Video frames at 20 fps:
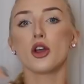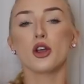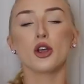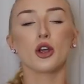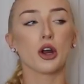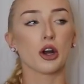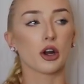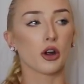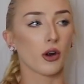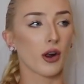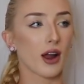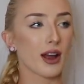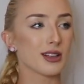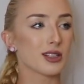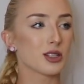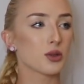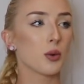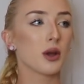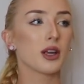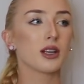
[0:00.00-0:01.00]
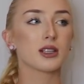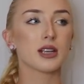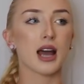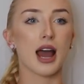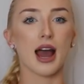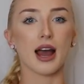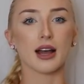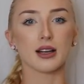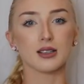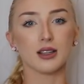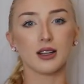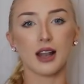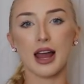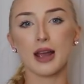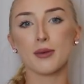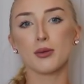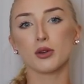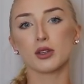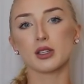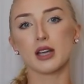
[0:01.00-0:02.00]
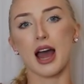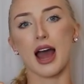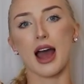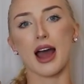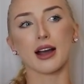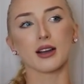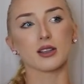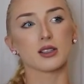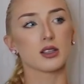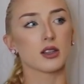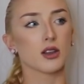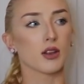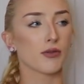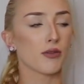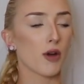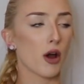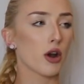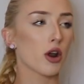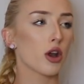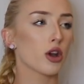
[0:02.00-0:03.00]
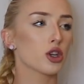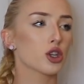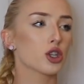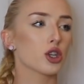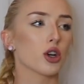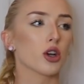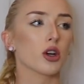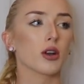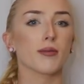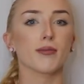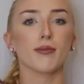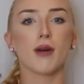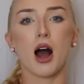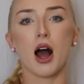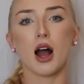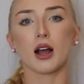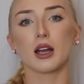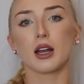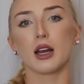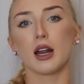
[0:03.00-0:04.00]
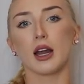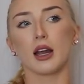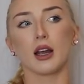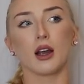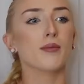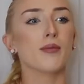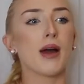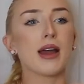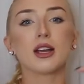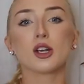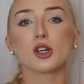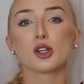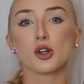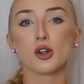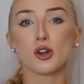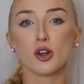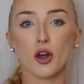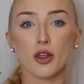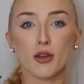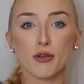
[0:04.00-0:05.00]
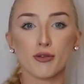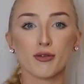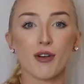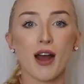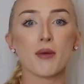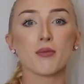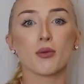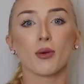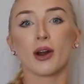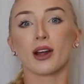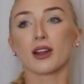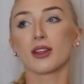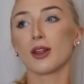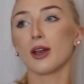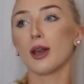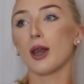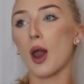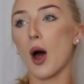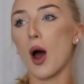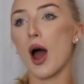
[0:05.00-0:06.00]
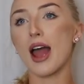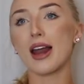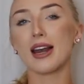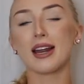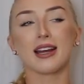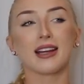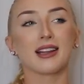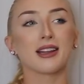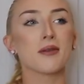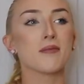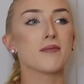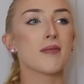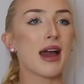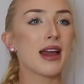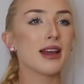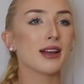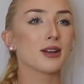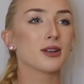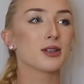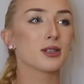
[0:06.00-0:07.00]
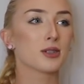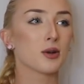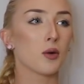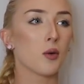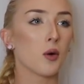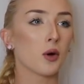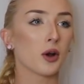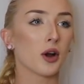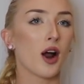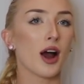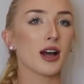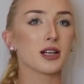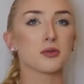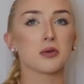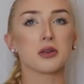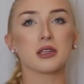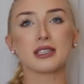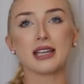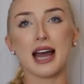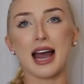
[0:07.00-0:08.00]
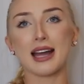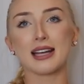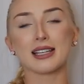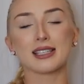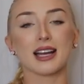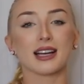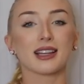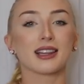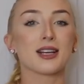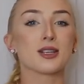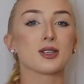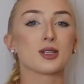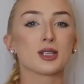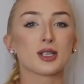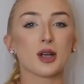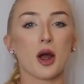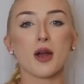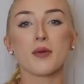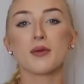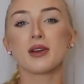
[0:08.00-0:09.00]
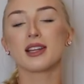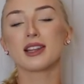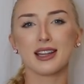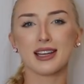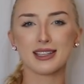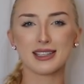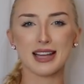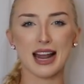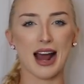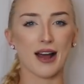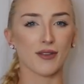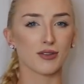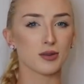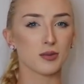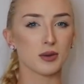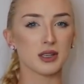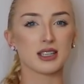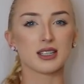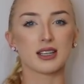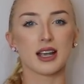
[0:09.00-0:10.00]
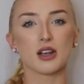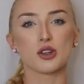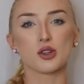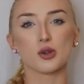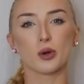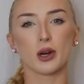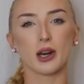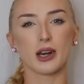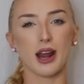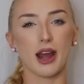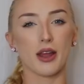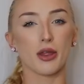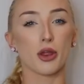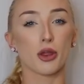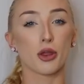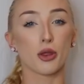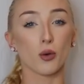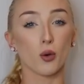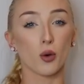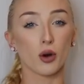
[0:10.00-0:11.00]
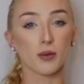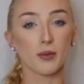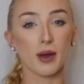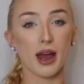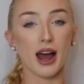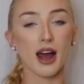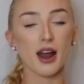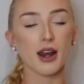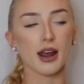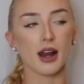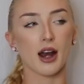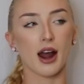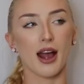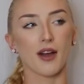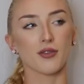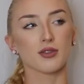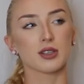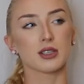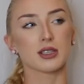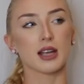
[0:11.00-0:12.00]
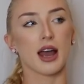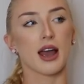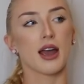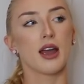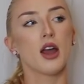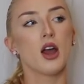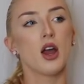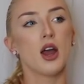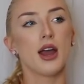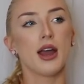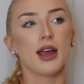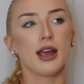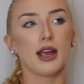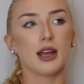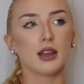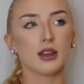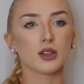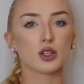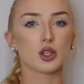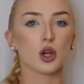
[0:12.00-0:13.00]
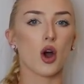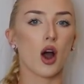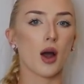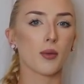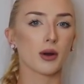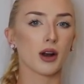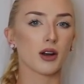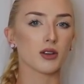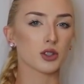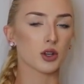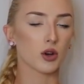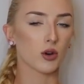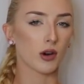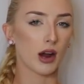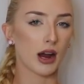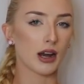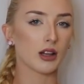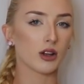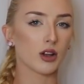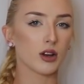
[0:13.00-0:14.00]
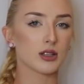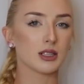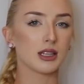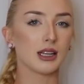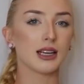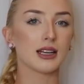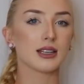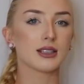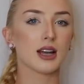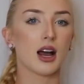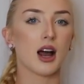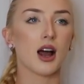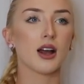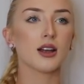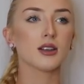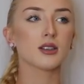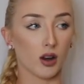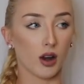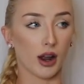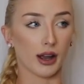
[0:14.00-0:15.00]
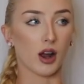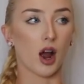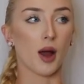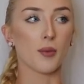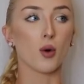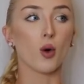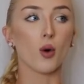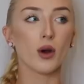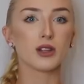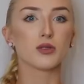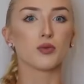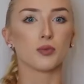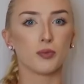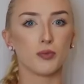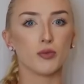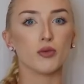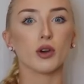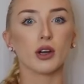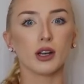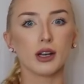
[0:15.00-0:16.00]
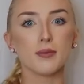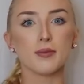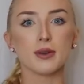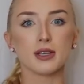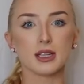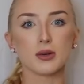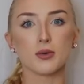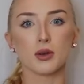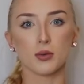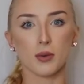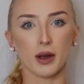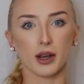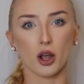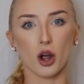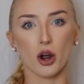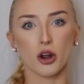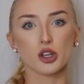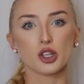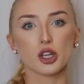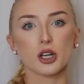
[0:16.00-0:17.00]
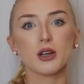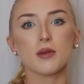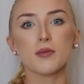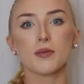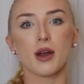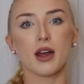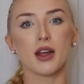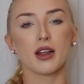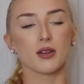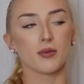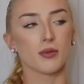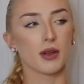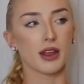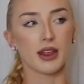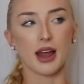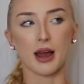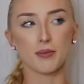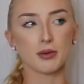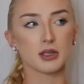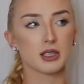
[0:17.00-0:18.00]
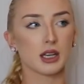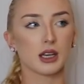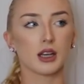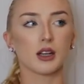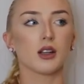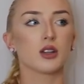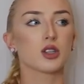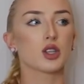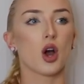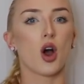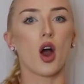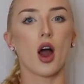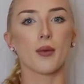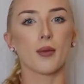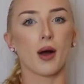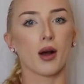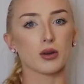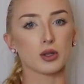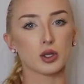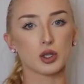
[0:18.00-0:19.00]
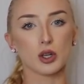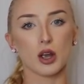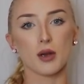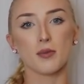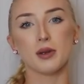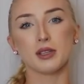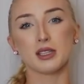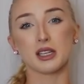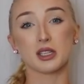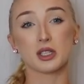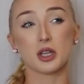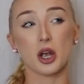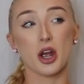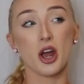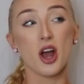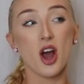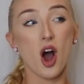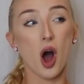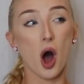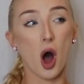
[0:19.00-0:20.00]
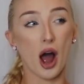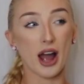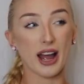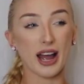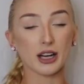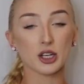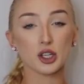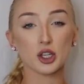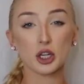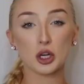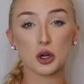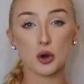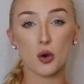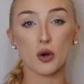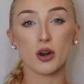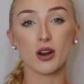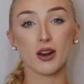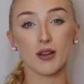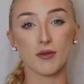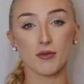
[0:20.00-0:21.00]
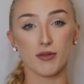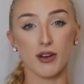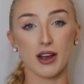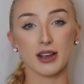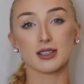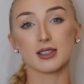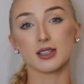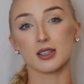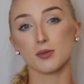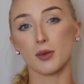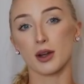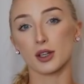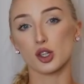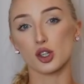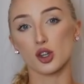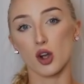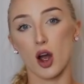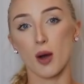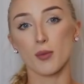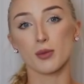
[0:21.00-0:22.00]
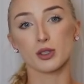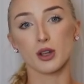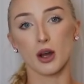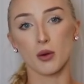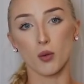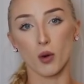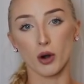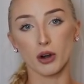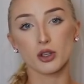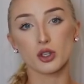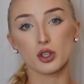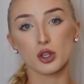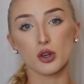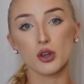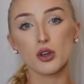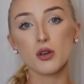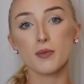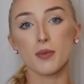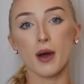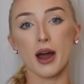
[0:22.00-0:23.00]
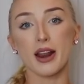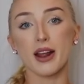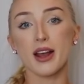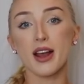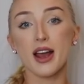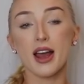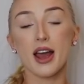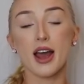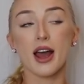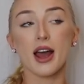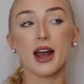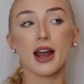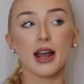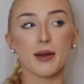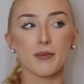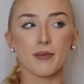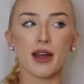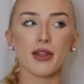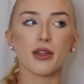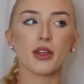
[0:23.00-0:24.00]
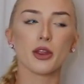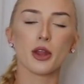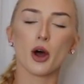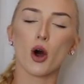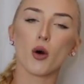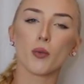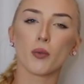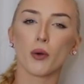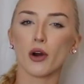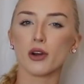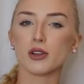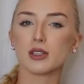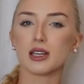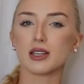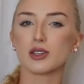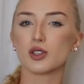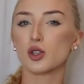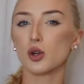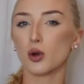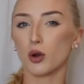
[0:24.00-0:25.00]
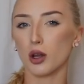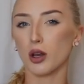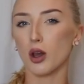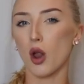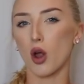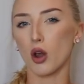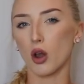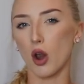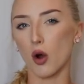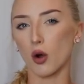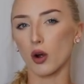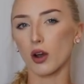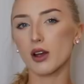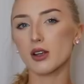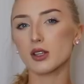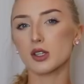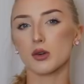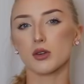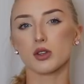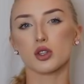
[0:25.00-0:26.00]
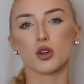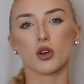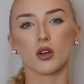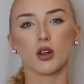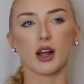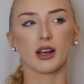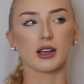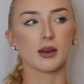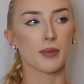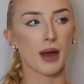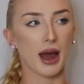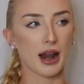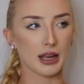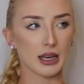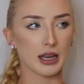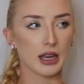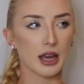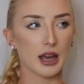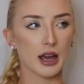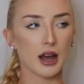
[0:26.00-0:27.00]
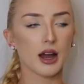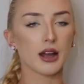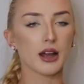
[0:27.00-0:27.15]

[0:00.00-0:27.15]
You've got to create swing tags, label tags, the photo shoot, marketing, making sure you've got the fabric, the lining, the makers organized with dates. Like, there's so many things that have to be scheduled in and thought about. And I have to say, in the time when I was creating those leotards, like, I'm always really busy with my coaching, but in that particular time I was so busy, so I actually couldn't invest as much time as I wanted to, but it meant that the whole process took a lot longer. So it took like about a year